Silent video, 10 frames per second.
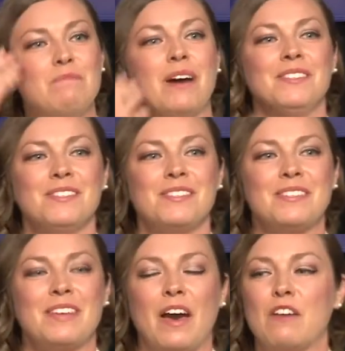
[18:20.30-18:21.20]

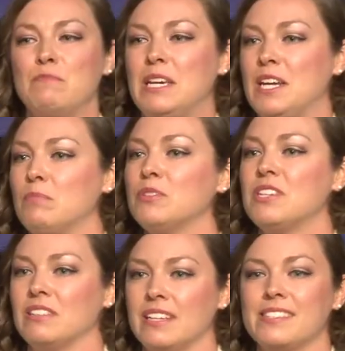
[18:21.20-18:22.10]
months of being able
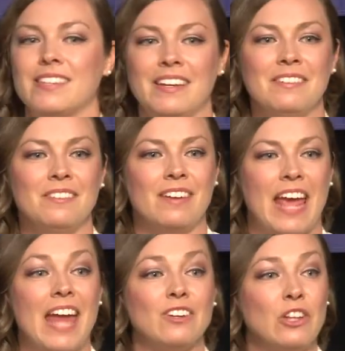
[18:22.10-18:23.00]
to listen
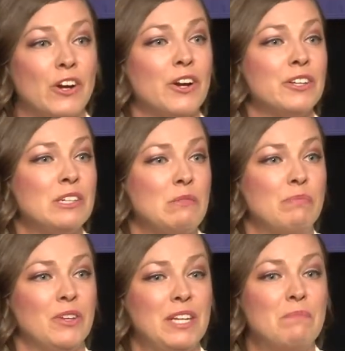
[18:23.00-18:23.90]
and learn,
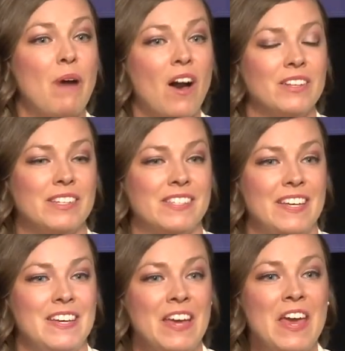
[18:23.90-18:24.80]
building
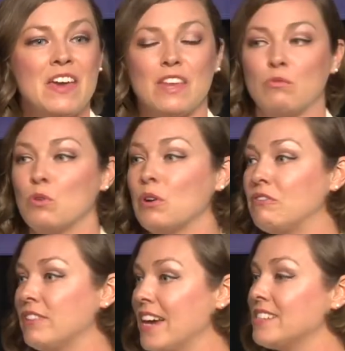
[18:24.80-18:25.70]
policy that will
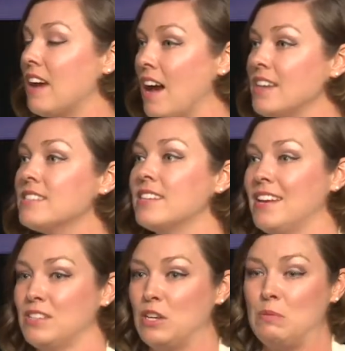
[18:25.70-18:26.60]
reflect us
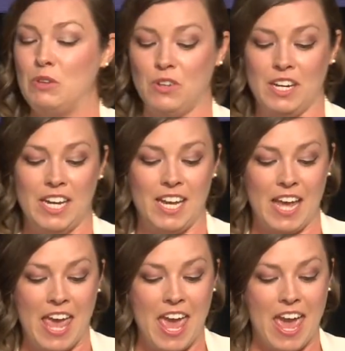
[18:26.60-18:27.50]
as a community
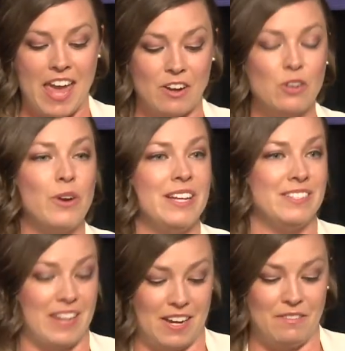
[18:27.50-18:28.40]
and our great
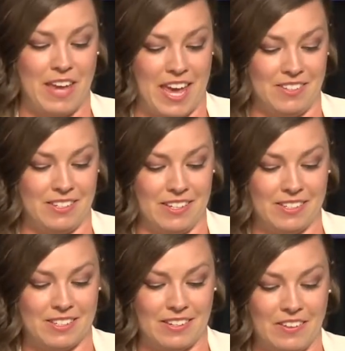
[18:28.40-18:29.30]
state of
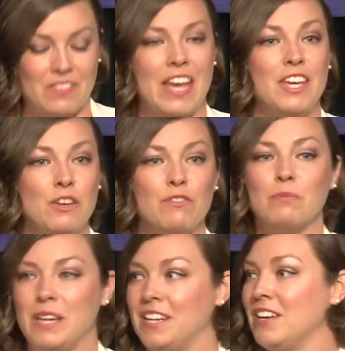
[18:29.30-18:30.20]
Kansas. Thank you for
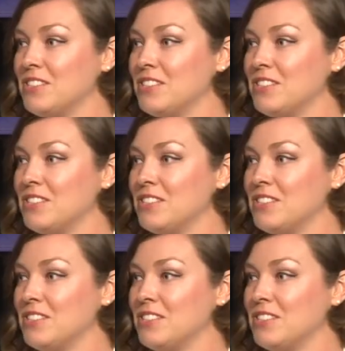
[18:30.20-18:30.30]
being here